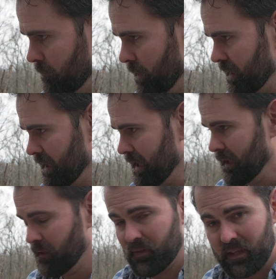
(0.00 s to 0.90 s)
But
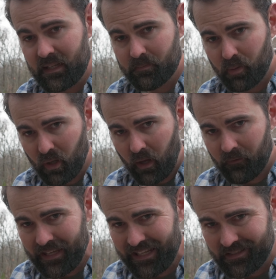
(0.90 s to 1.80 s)
these put off
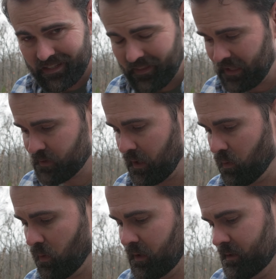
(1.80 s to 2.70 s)
heat, and that's what I
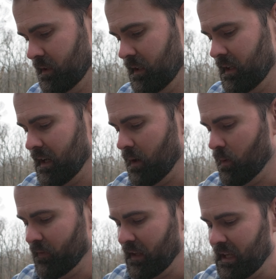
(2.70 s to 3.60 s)
want. I
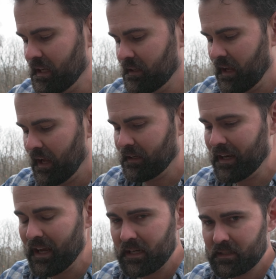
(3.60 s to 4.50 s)
want the heat at
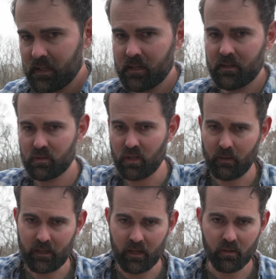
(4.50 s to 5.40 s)
night
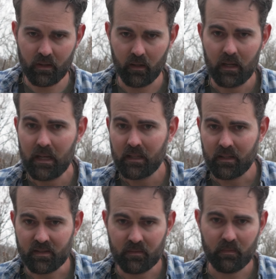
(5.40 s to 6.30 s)
generated under there,
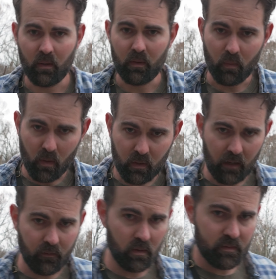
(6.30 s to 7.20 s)
because the row
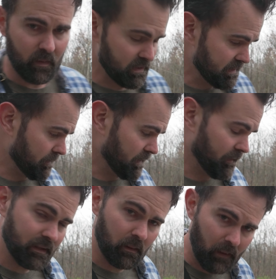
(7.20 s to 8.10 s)
cover, especially something
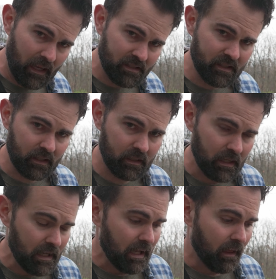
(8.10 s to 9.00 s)
like the plastic,
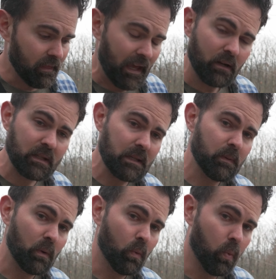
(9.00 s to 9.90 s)
that'll keep
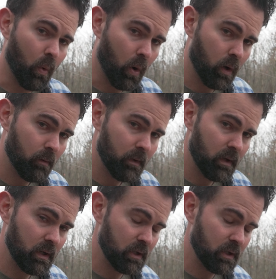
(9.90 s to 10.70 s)
it warm